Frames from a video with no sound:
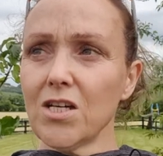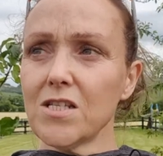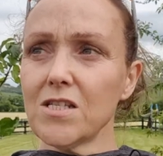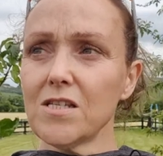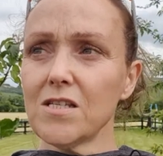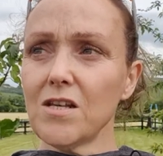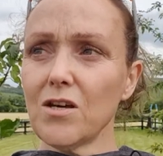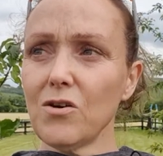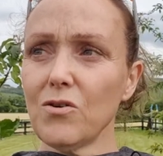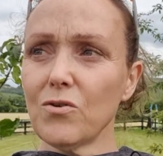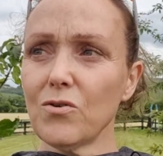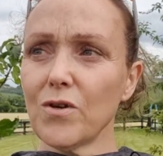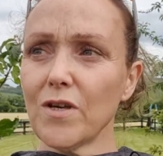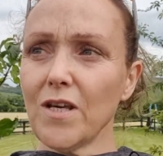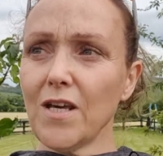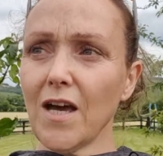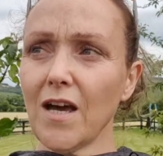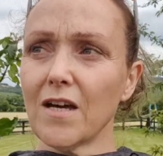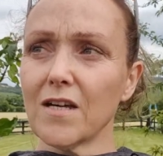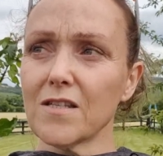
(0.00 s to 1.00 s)
So
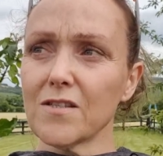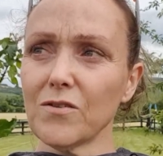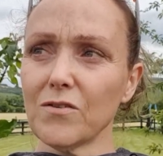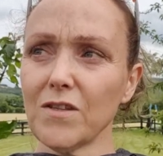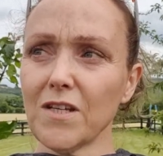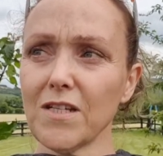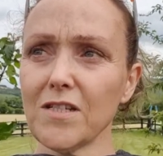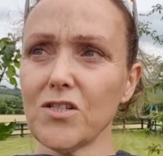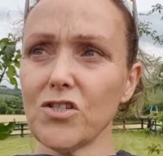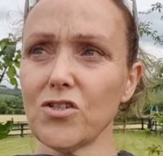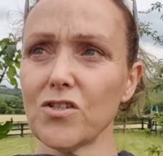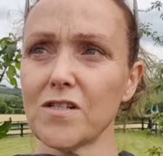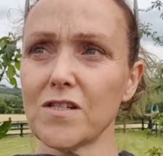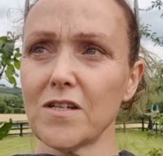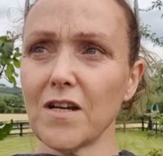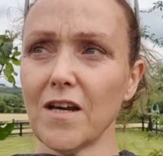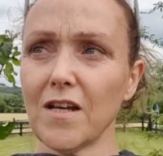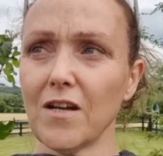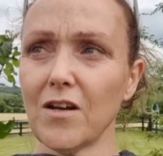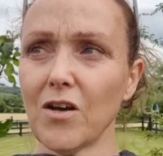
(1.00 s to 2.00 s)
yeah, so that's just
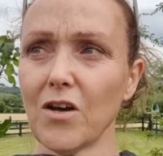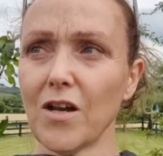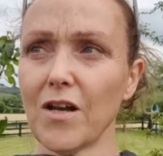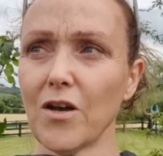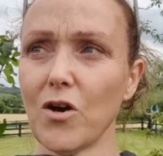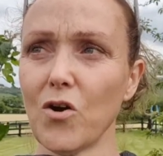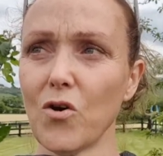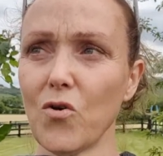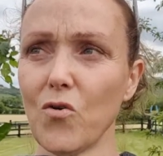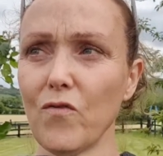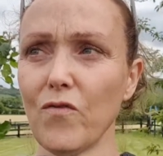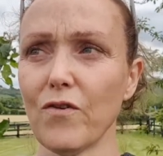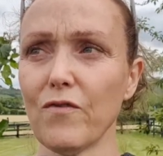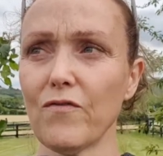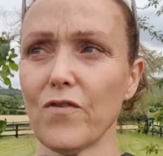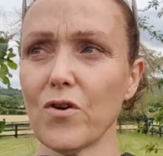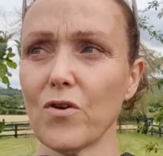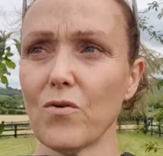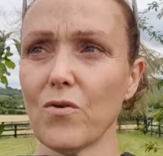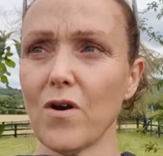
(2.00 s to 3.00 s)
an
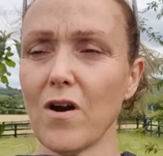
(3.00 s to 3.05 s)
overview